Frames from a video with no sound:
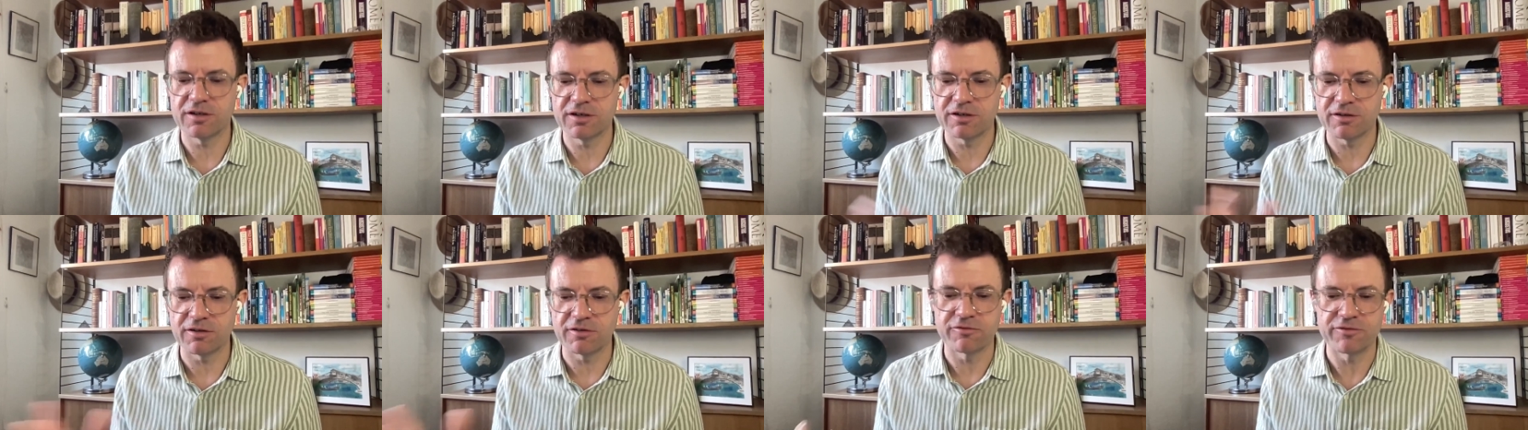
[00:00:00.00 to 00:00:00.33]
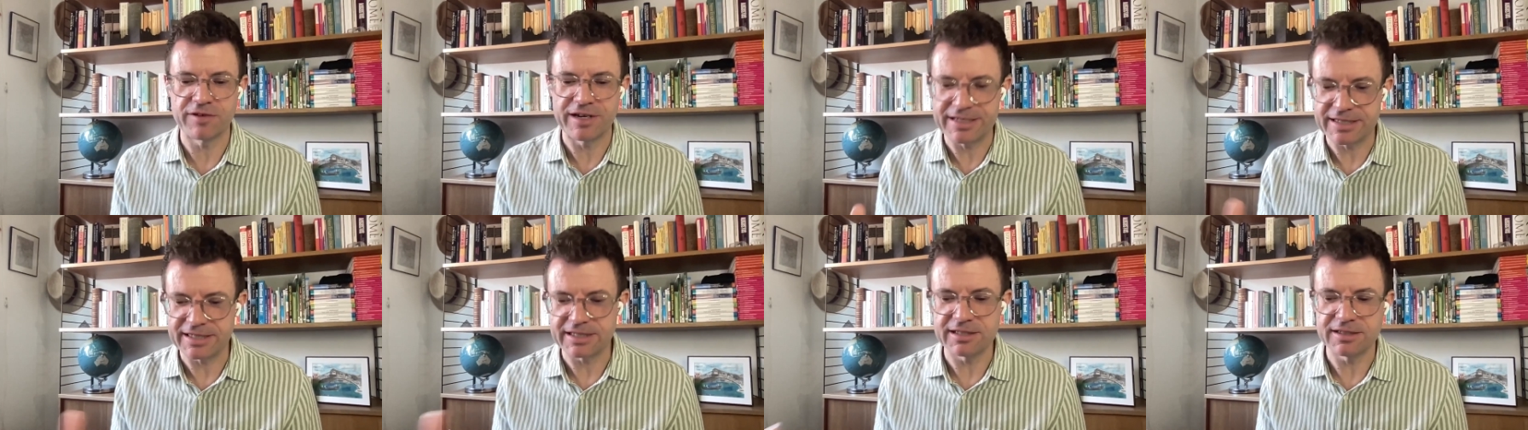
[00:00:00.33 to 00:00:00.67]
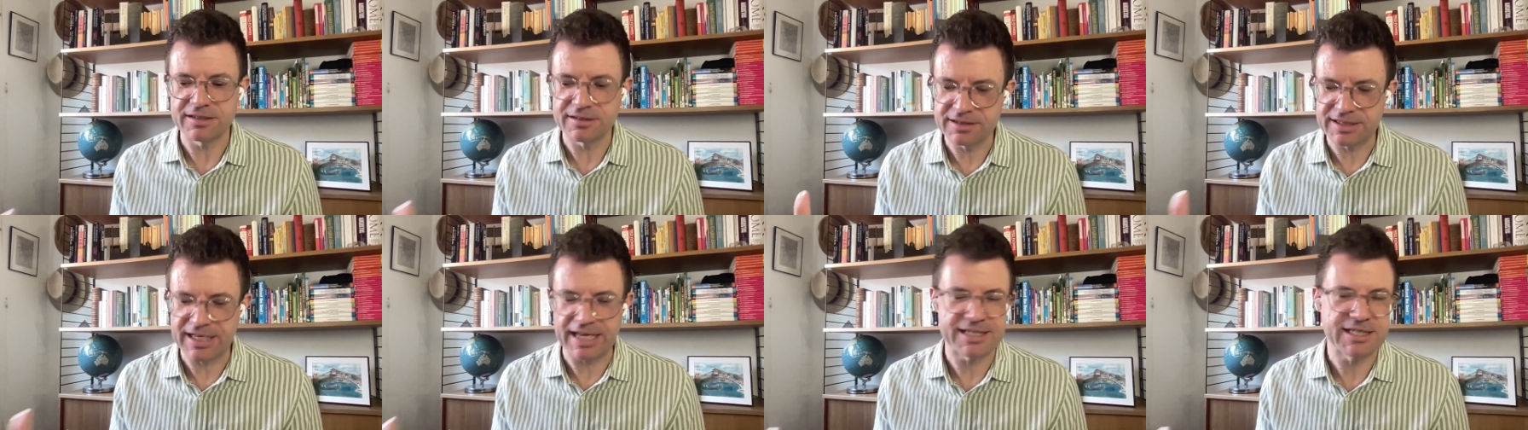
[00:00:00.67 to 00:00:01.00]

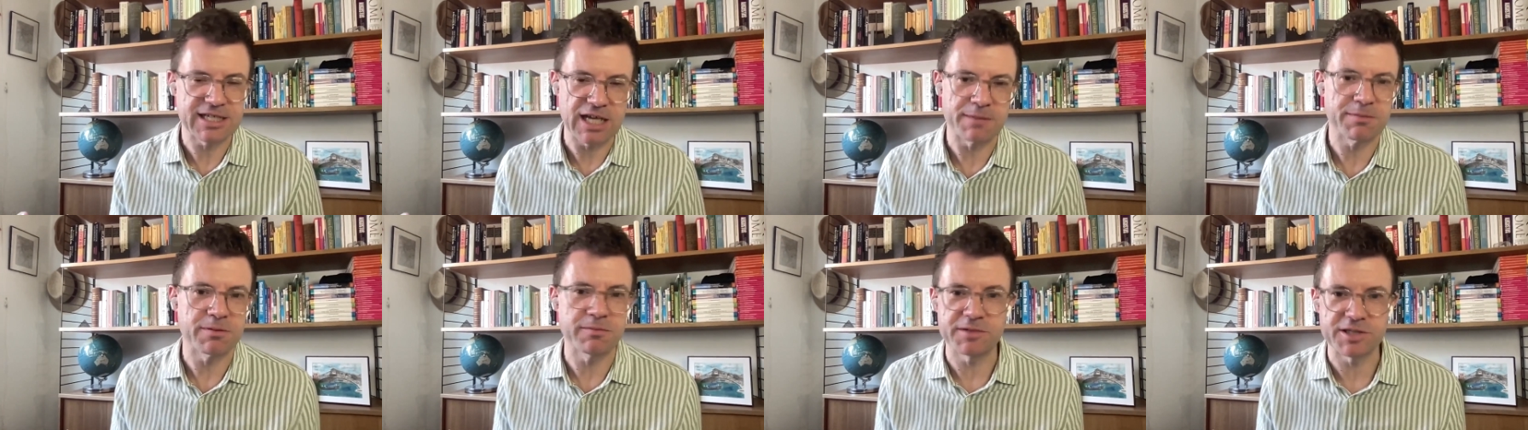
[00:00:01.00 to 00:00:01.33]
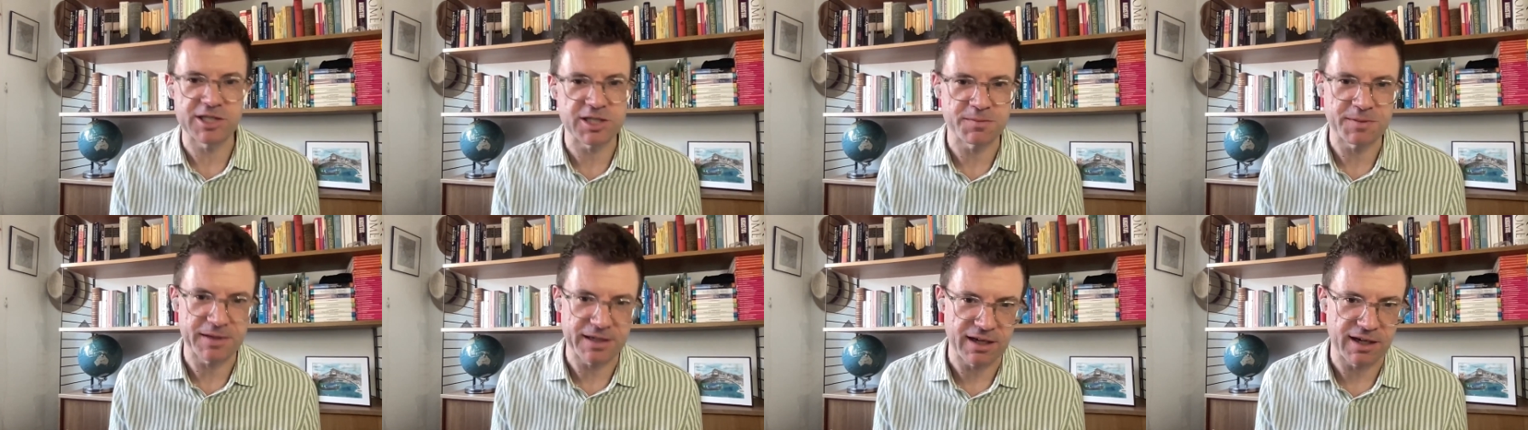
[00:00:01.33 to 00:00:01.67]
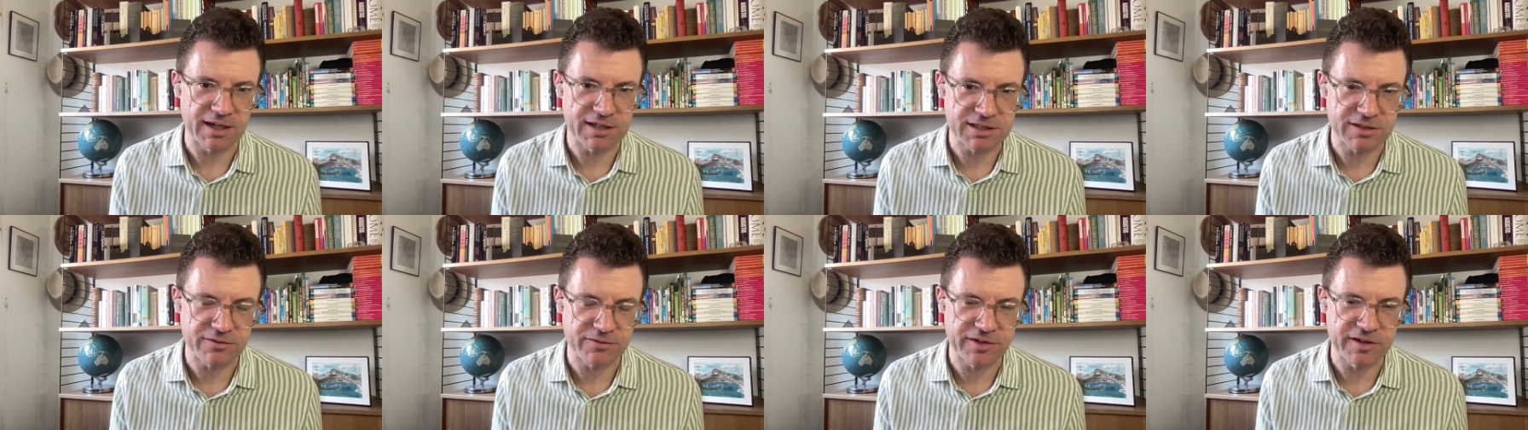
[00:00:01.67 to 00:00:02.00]
already set up and we're just being
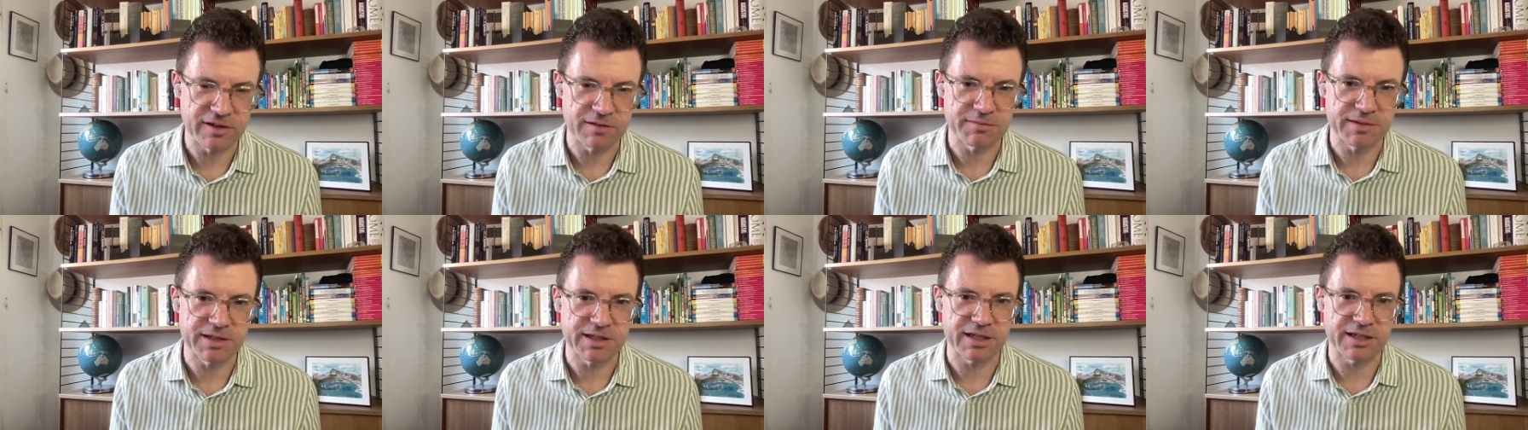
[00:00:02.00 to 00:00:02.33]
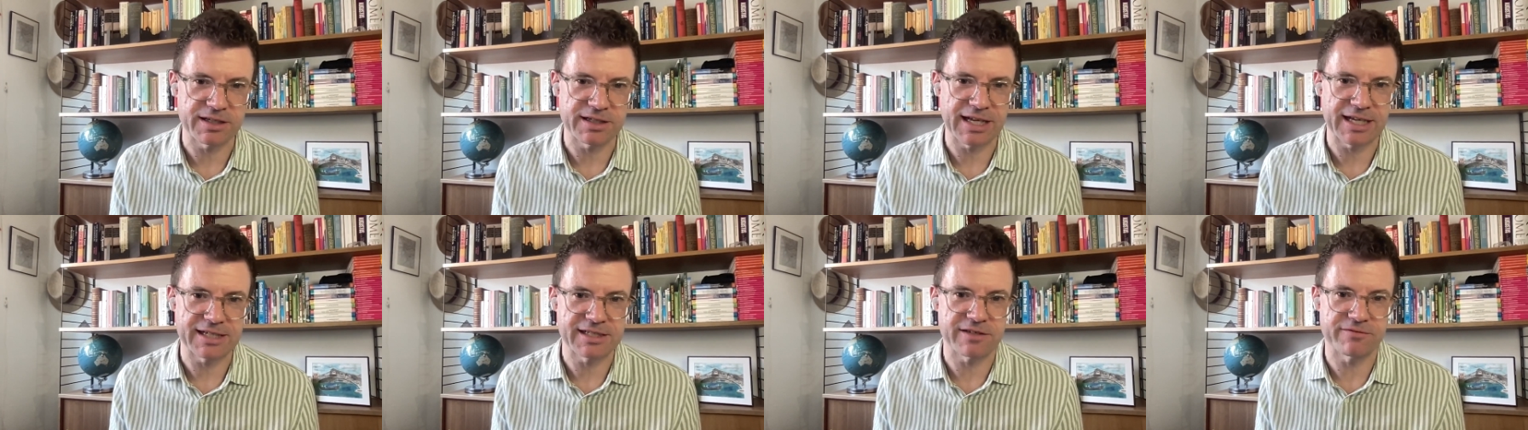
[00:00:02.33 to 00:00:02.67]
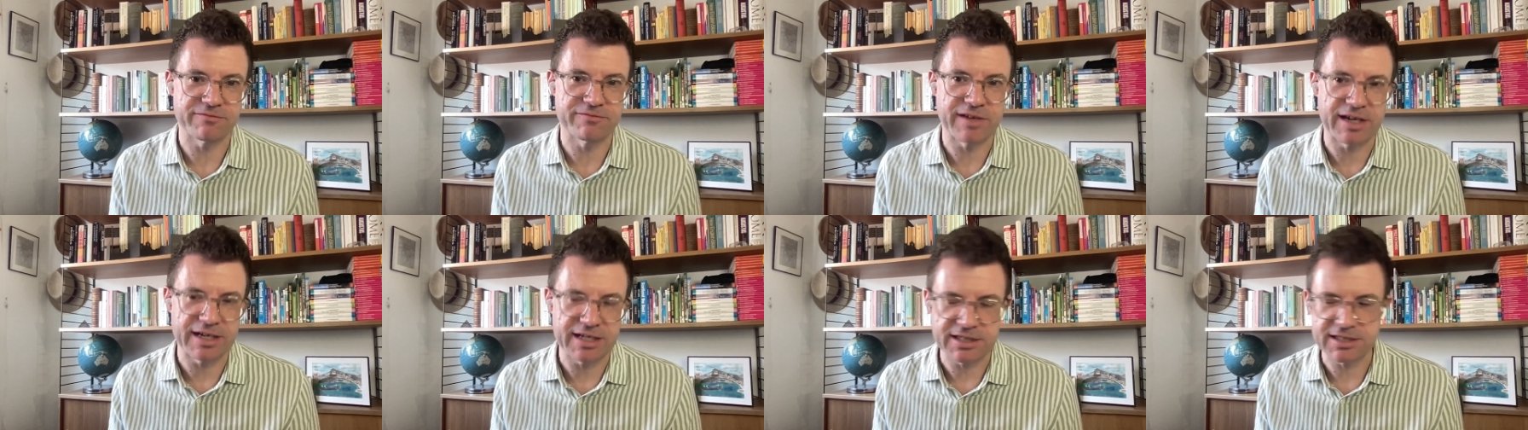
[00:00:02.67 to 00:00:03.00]
asked to film it, and that's a
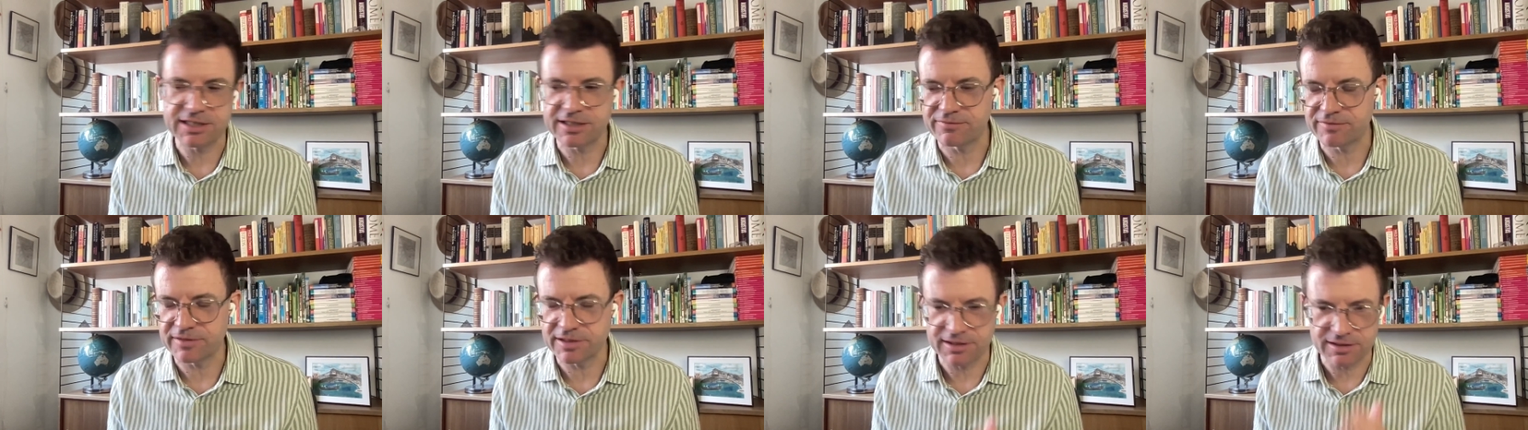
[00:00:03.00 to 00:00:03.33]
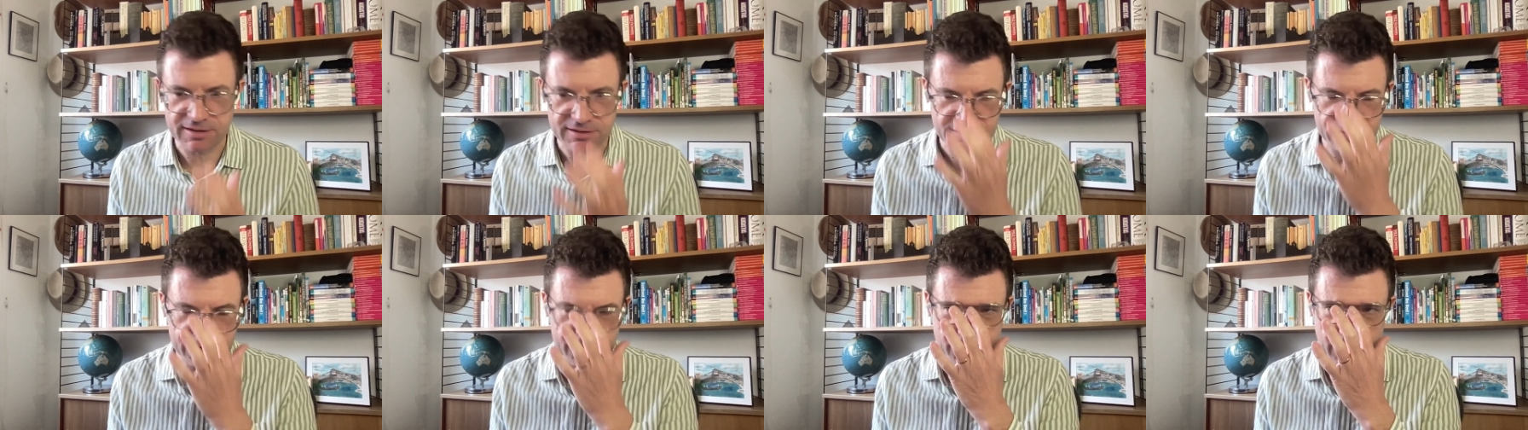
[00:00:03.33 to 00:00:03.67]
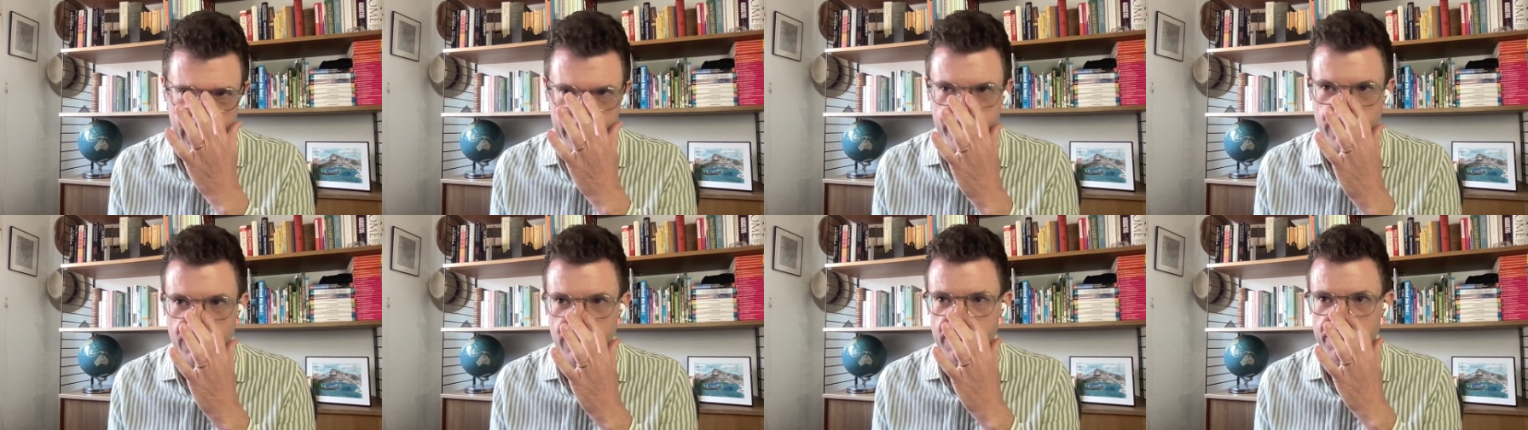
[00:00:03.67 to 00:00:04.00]
relatively
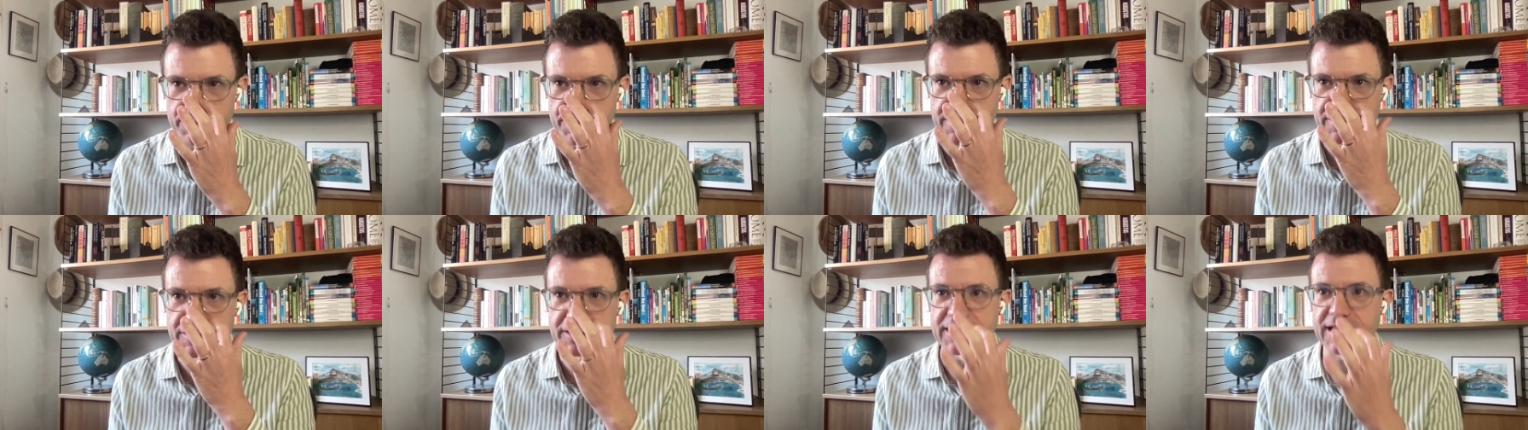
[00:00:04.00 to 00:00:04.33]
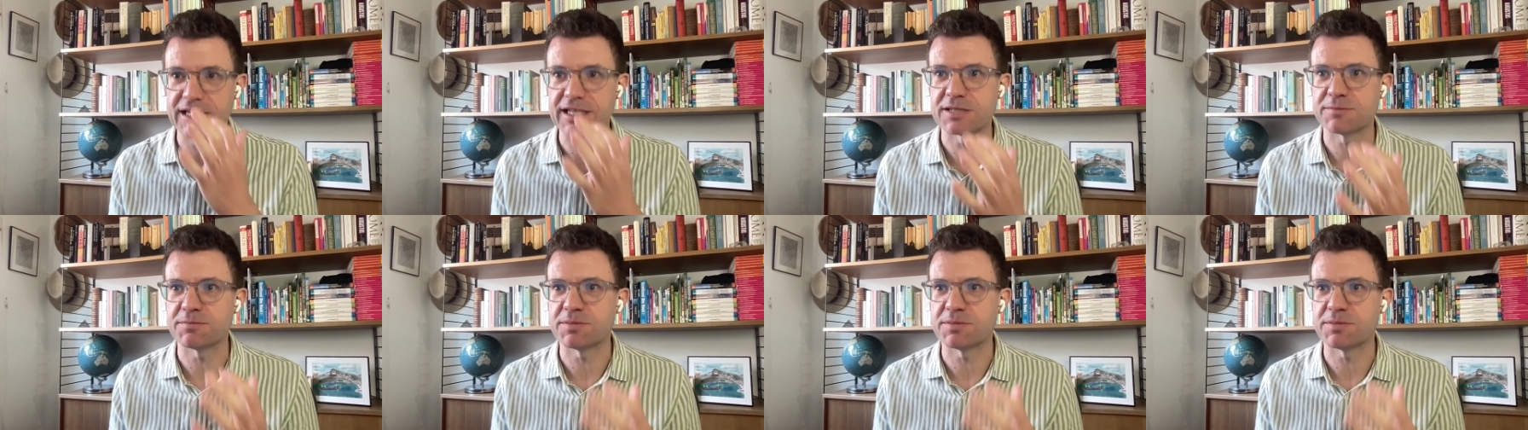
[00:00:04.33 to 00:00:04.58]
straightforward process.